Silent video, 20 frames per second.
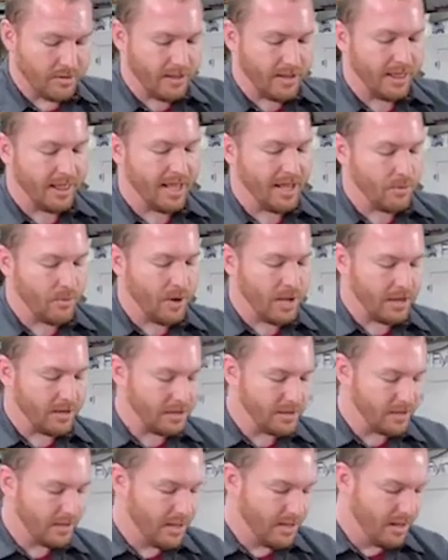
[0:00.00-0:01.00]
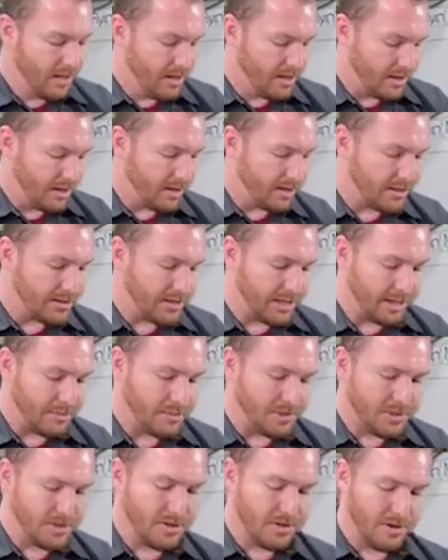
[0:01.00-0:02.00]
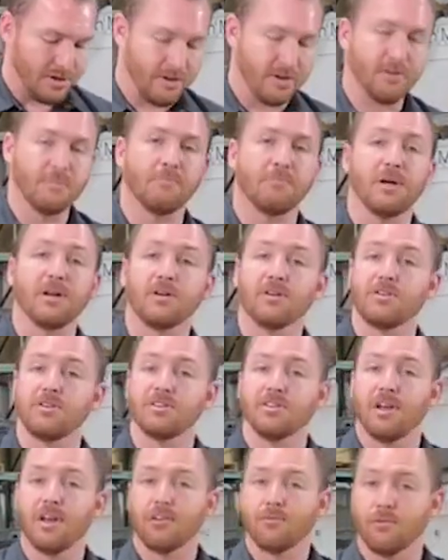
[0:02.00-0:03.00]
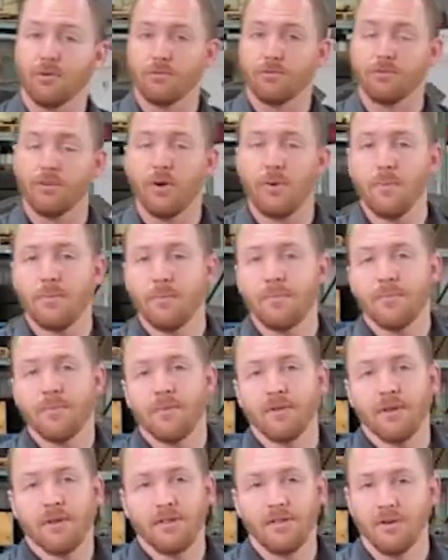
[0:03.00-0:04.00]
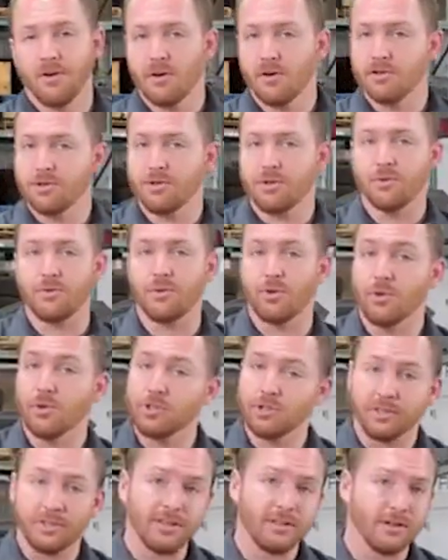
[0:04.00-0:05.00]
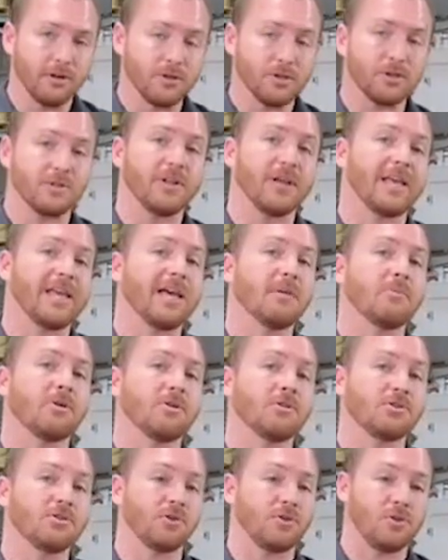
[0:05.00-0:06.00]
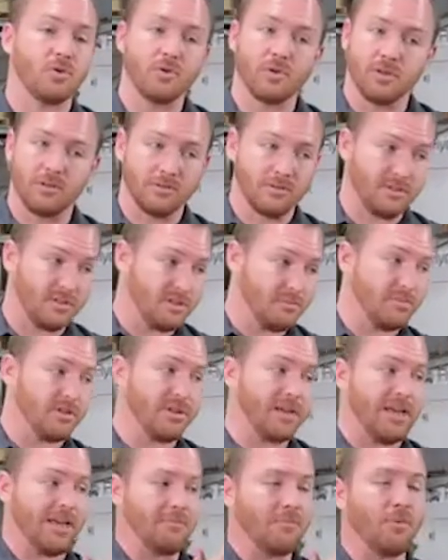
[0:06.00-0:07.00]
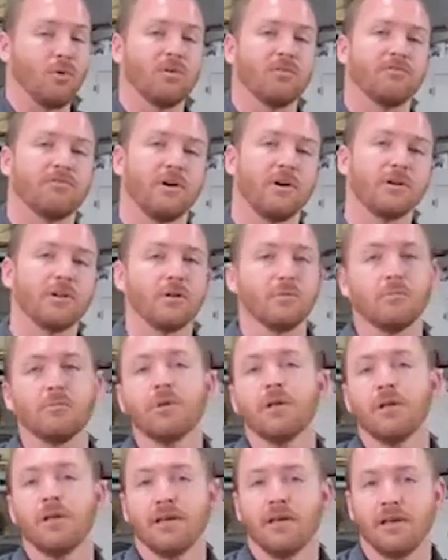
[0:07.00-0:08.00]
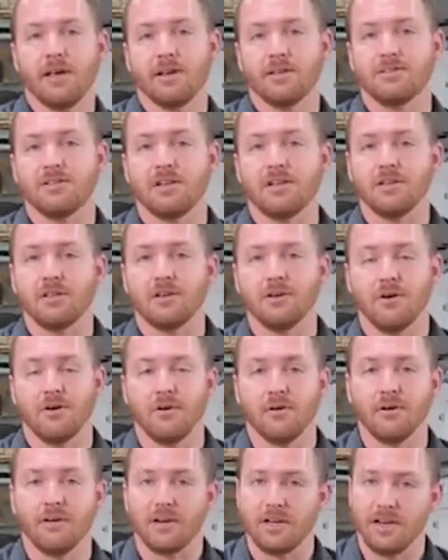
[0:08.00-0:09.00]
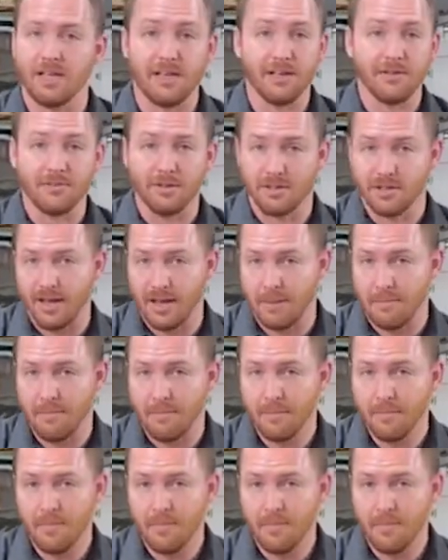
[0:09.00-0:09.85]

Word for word: they lightweight, a lot of times they are better designed for flow, and they're also usually larger diameter, so you can simply have more volume exiting the car at any given time.